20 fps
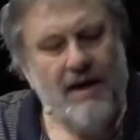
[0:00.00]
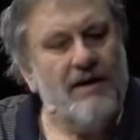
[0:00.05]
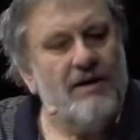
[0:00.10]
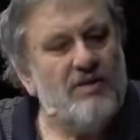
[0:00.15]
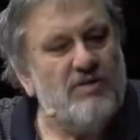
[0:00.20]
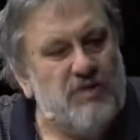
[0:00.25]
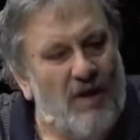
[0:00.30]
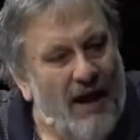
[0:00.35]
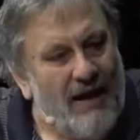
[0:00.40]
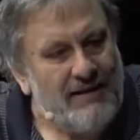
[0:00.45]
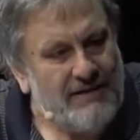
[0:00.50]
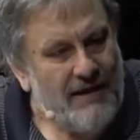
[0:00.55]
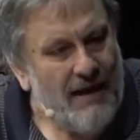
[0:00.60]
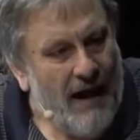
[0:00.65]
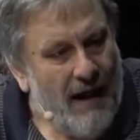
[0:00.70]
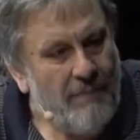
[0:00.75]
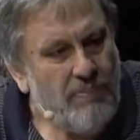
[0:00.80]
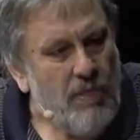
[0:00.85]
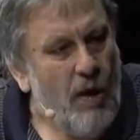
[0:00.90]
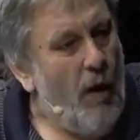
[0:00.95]

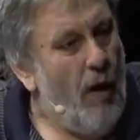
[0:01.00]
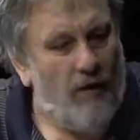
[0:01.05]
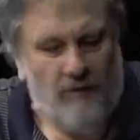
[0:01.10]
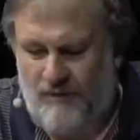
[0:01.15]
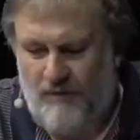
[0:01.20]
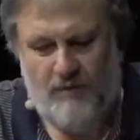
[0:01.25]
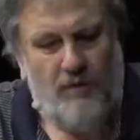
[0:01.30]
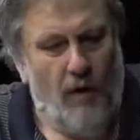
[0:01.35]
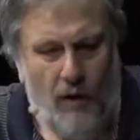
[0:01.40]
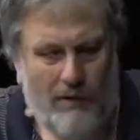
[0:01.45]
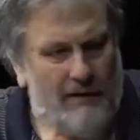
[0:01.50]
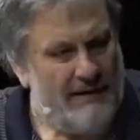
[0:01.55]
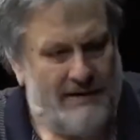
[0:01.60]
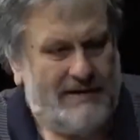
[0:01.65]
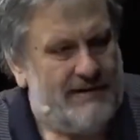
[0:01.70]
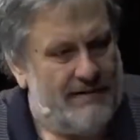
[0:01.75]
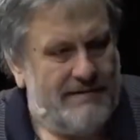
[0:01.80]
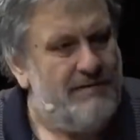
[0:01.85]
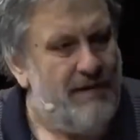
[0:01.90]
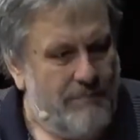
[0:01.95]
China, of course,
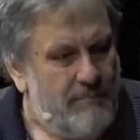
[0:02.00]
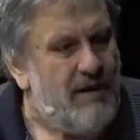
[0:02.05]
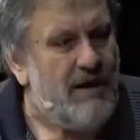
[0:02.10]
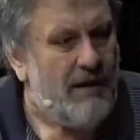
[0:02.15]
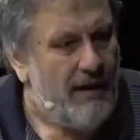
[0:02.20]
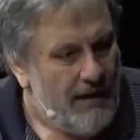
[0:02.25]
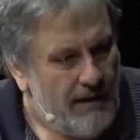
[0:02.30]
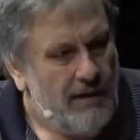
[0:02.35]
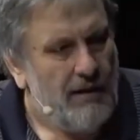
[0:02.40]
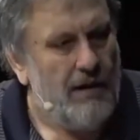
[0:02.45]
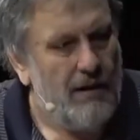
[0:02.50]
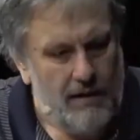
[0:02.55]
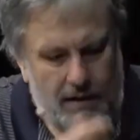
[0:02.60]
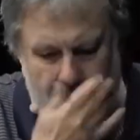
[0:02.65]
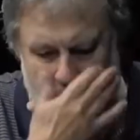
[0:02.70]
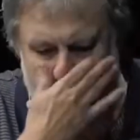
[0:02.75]
the miracle,